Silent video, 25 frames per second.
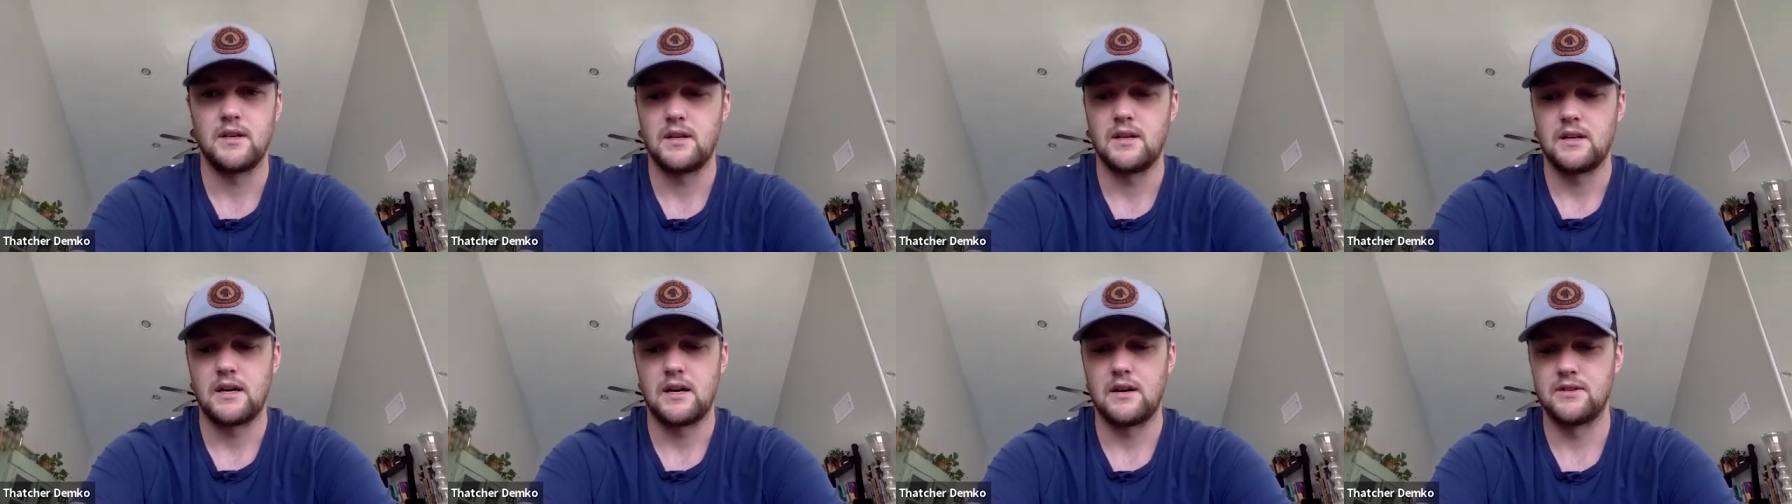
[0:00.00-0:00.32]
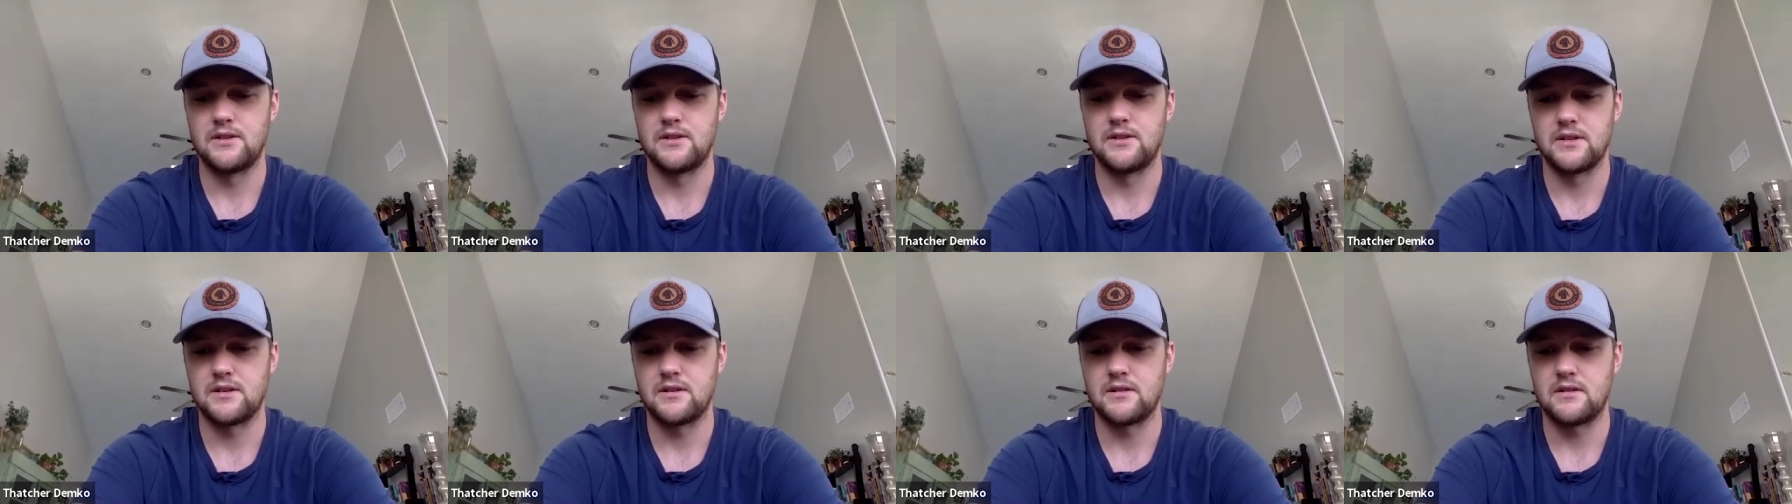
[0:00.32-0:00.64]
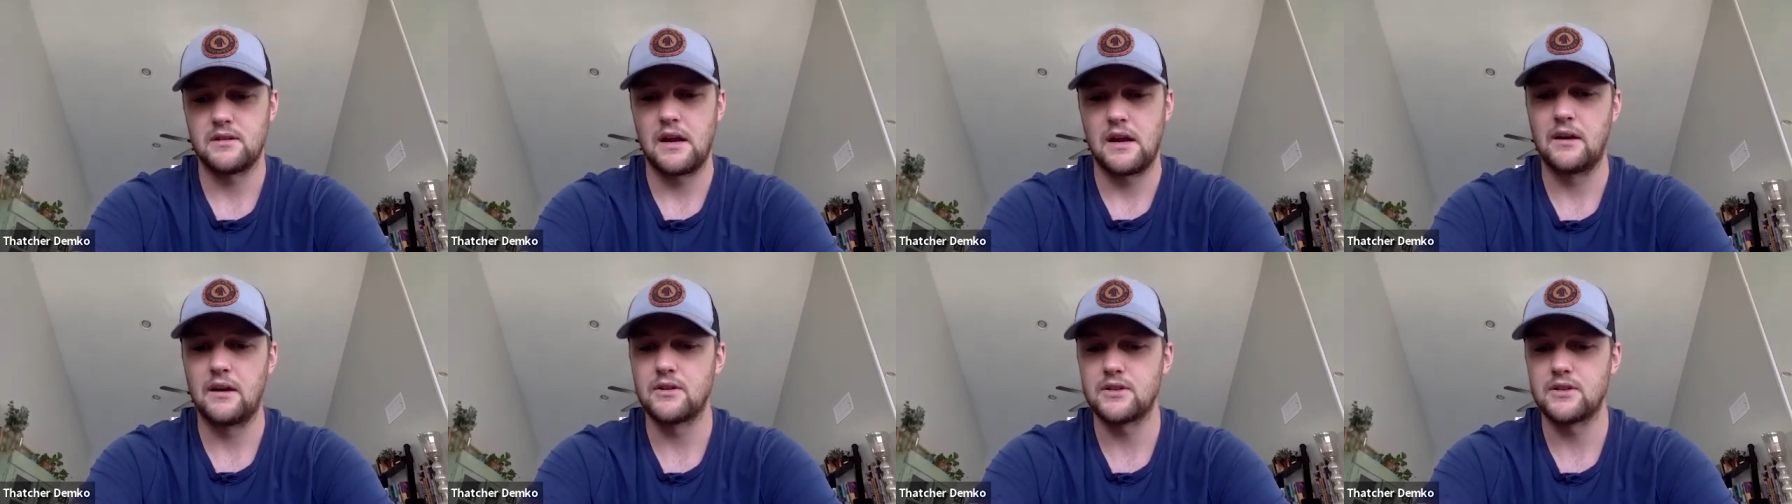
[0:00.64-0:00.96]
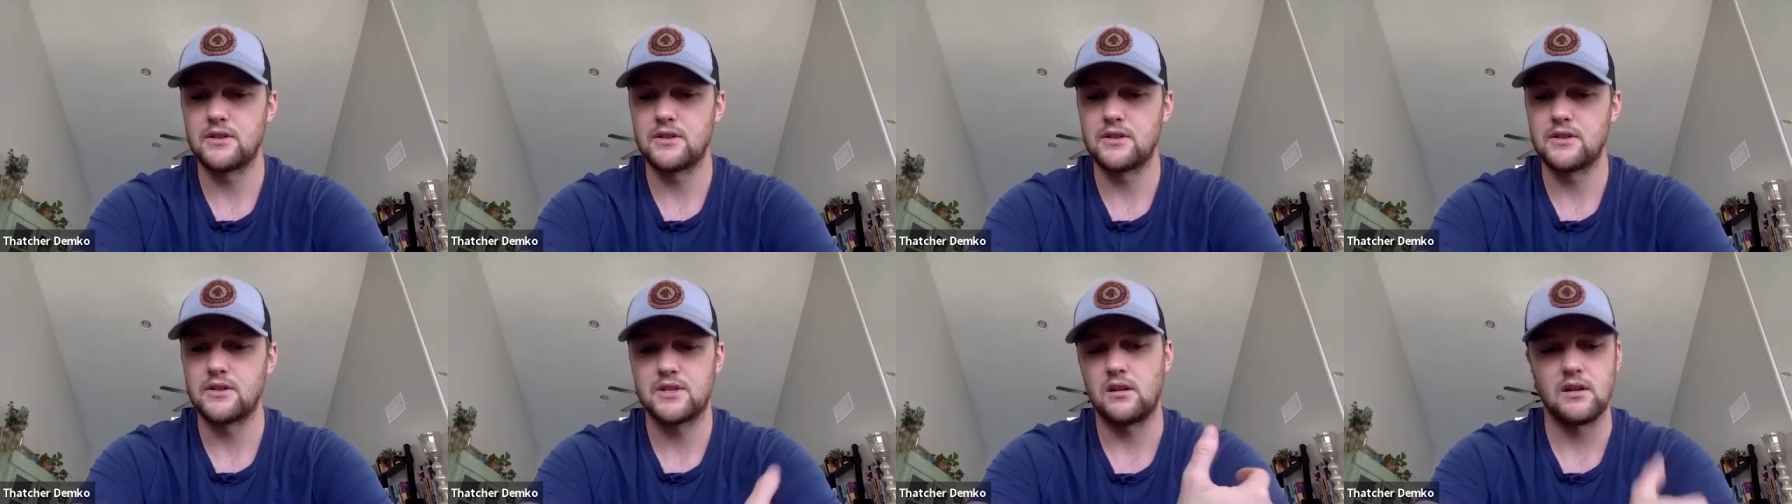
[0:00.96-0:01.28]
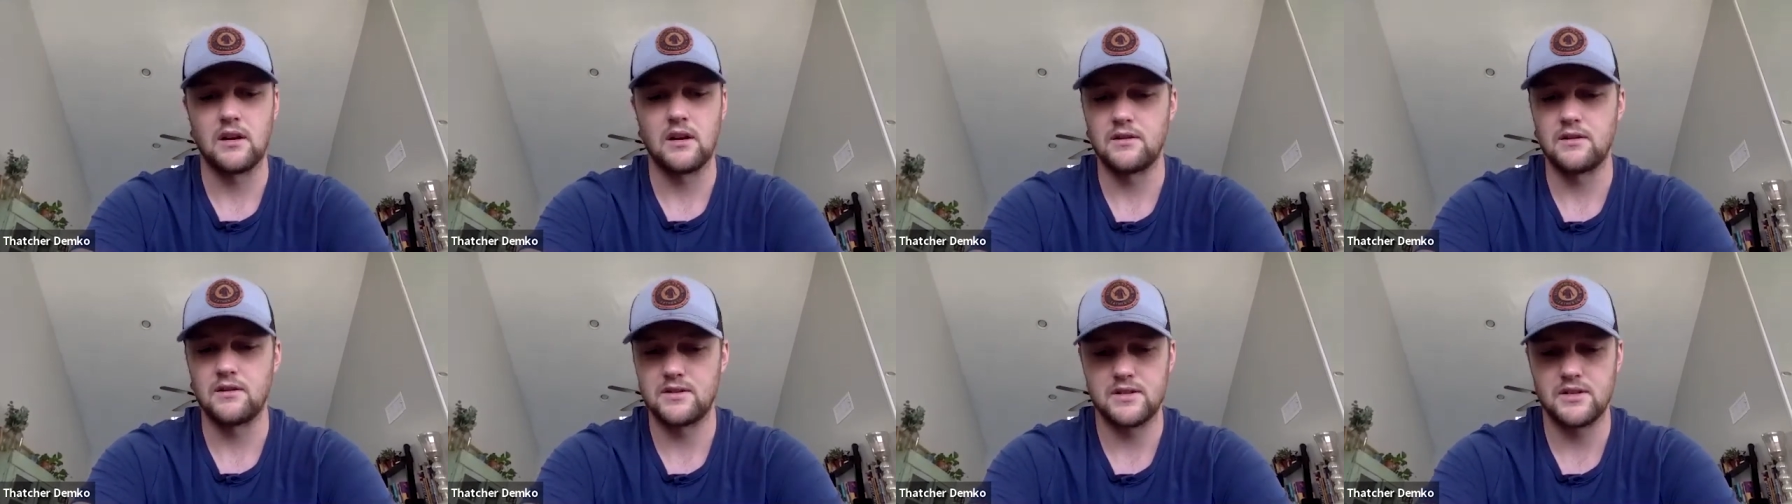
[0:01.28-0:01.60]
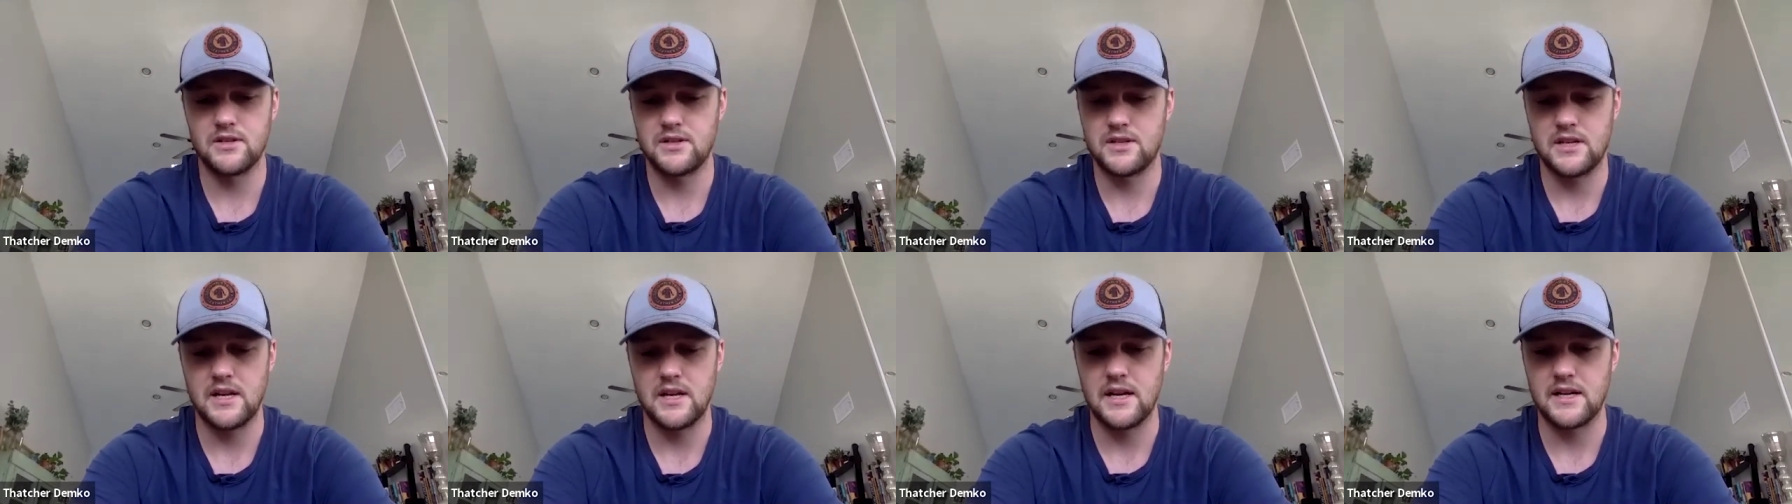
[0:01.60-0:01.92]
I was just I was call I
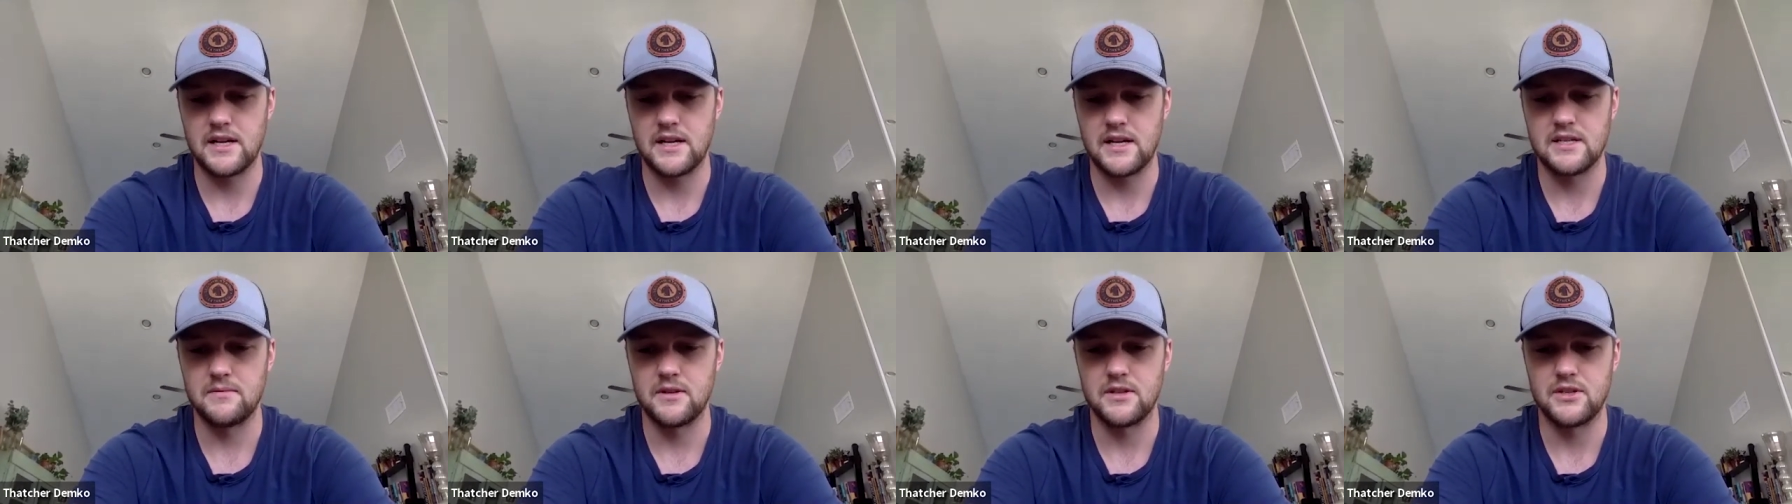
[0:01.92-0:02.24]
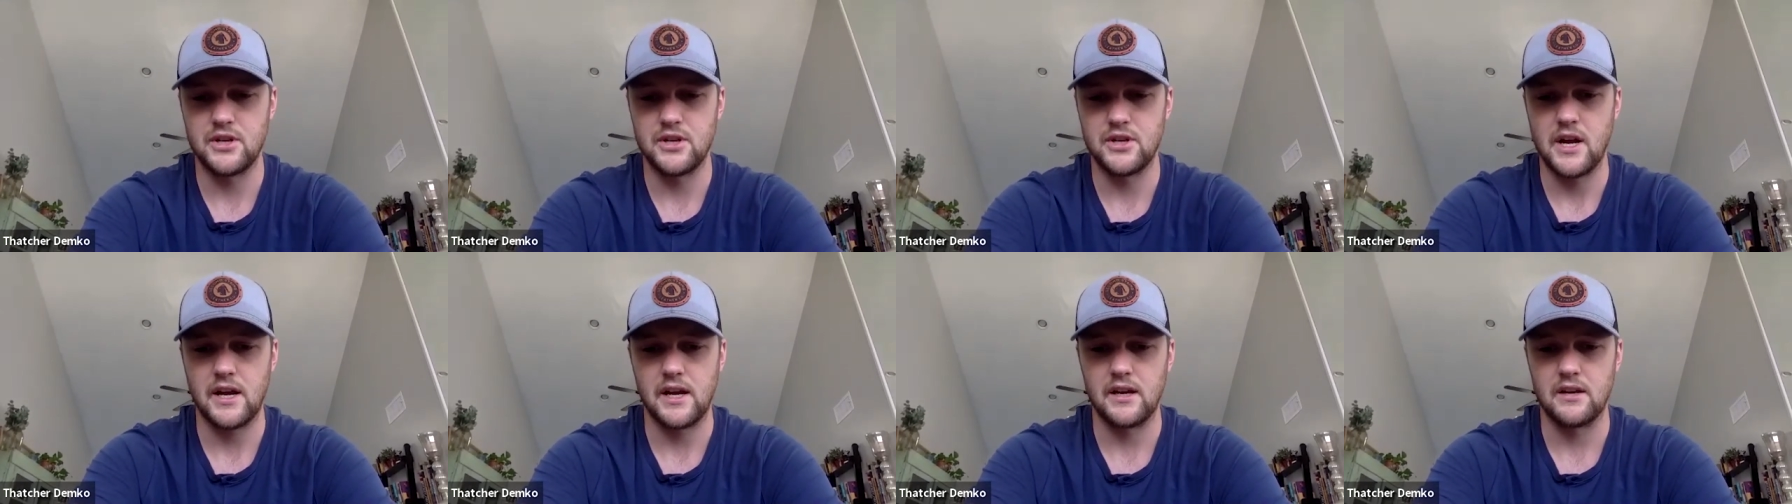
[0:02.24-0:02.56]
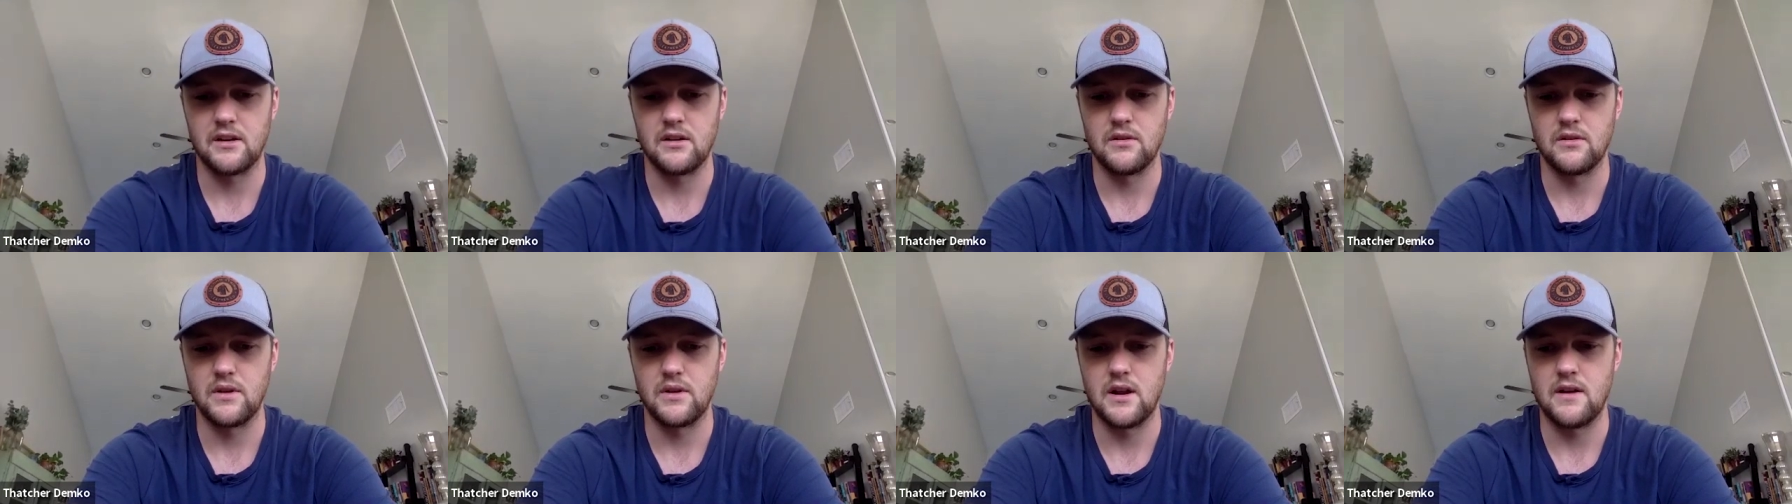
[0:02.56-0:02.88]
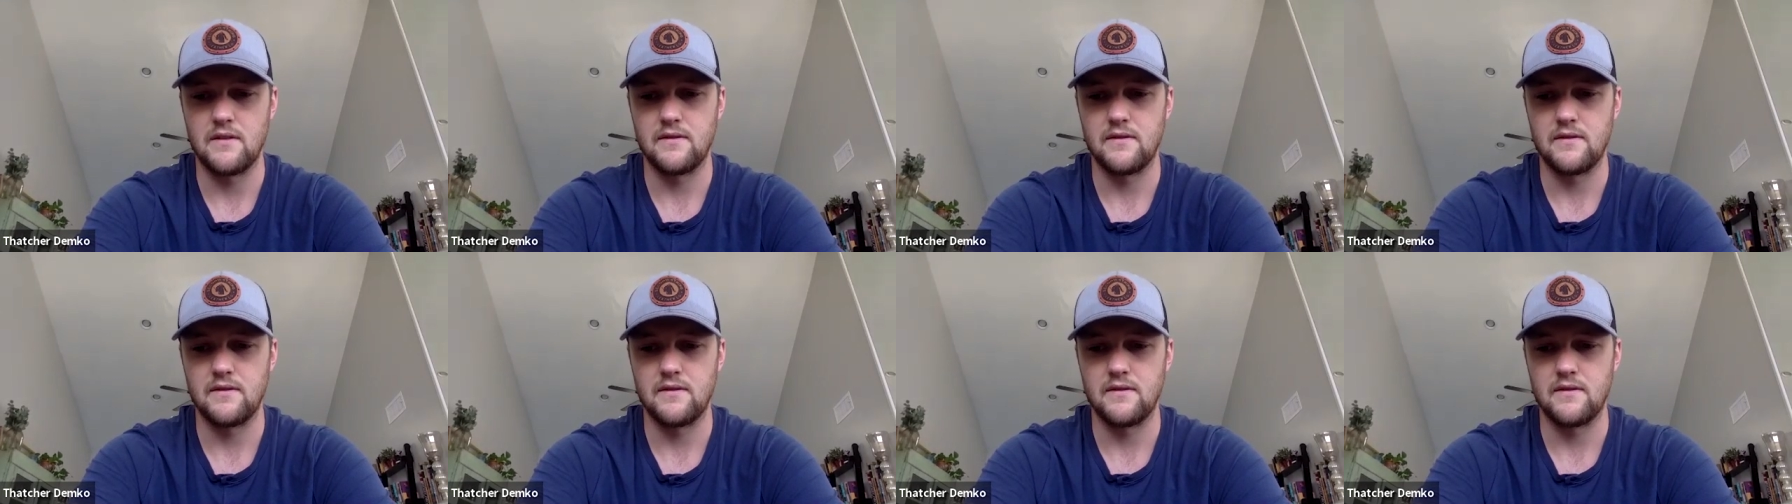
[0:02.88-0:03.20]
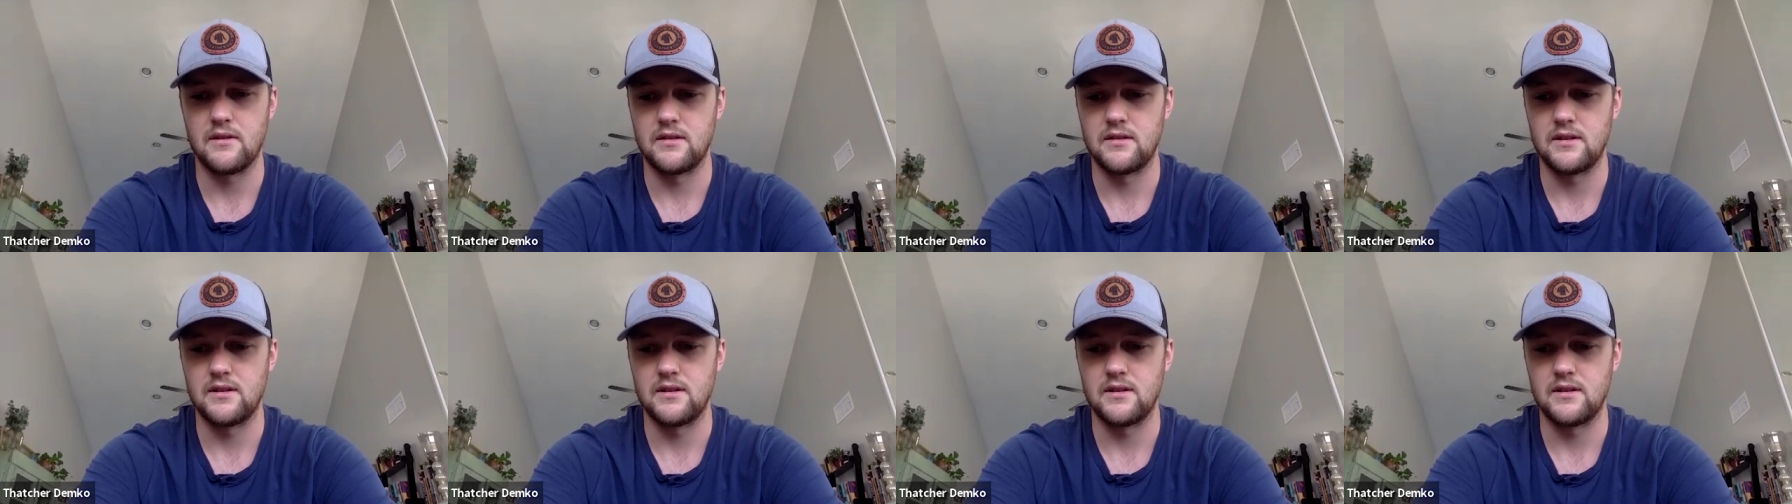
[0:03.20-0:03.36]
was just texting him to check in or whatever,